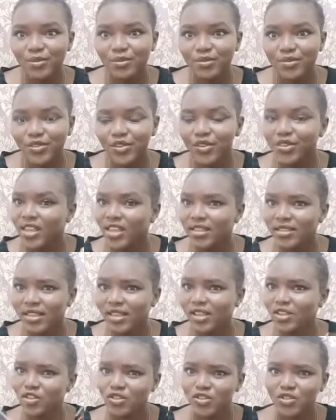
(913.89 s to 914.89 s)
So they think
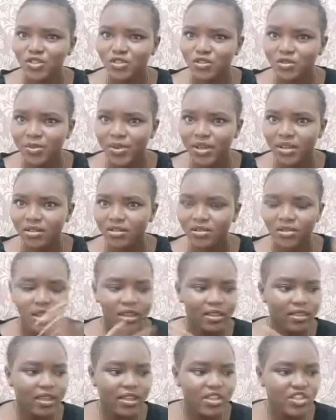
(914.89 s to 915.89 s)
you're stupid and
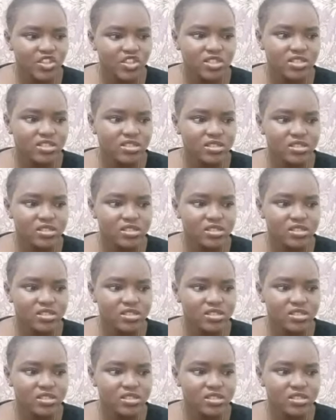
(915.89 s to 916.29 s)
they just